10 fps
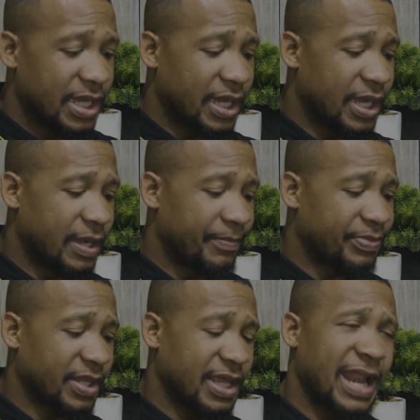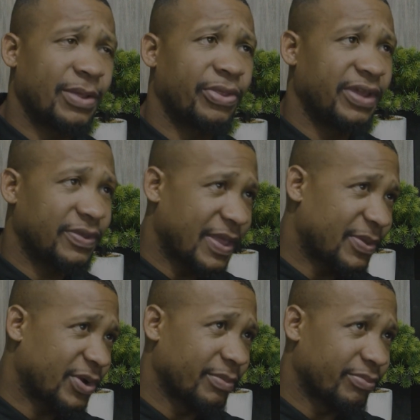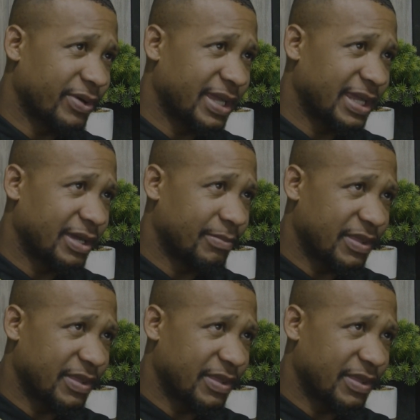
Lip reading: And I don't think that they're going to bring him.